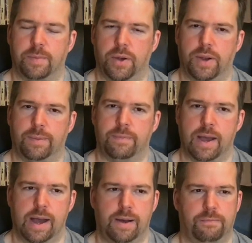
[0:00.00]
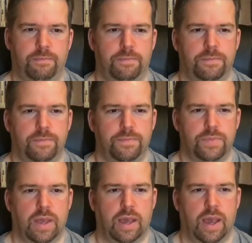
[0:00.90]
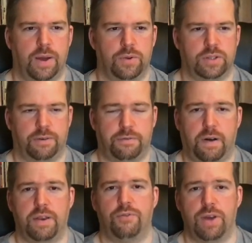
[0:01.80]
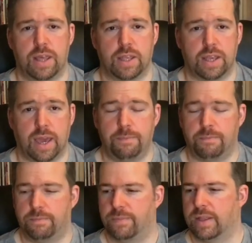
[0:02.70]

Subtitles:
about it. It was a fun racing game,